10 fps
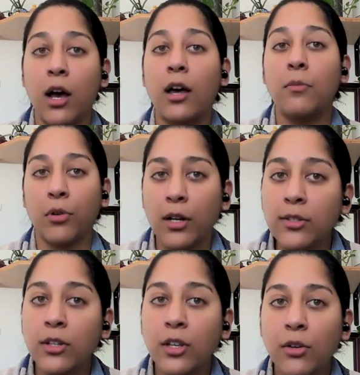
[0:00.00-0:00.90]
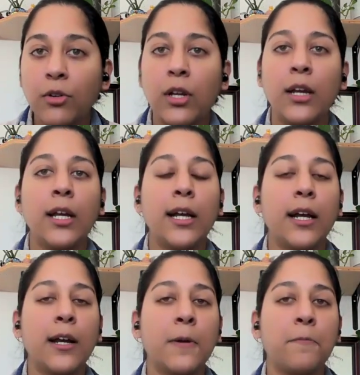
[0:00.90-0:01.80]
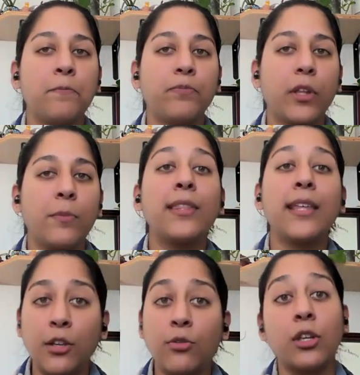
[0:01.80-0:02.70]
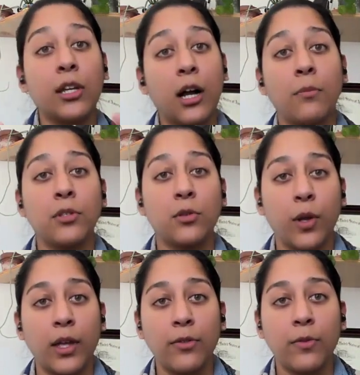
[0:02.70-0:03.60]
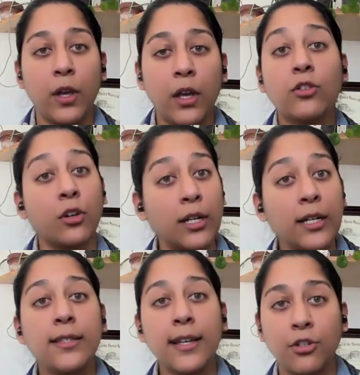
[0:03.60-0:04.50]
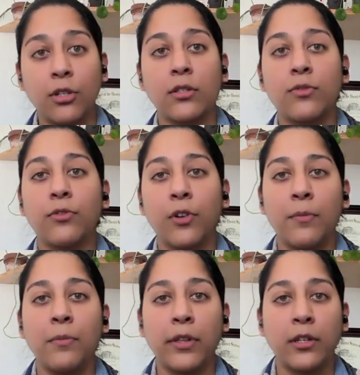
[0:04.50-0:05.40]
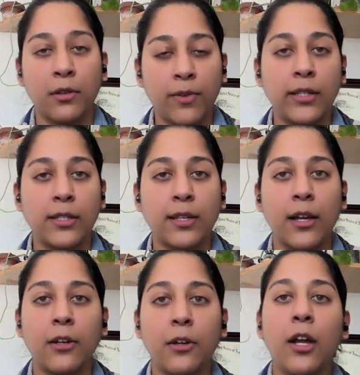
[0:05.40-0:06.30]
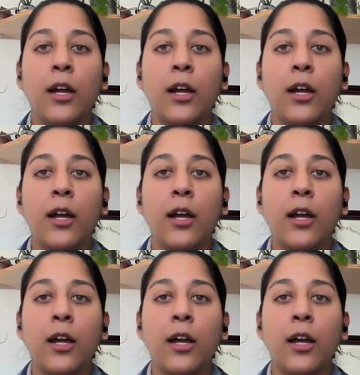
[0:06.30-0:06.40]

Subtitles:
to not prosecute, but that usually comes with certain concessions from the defense side.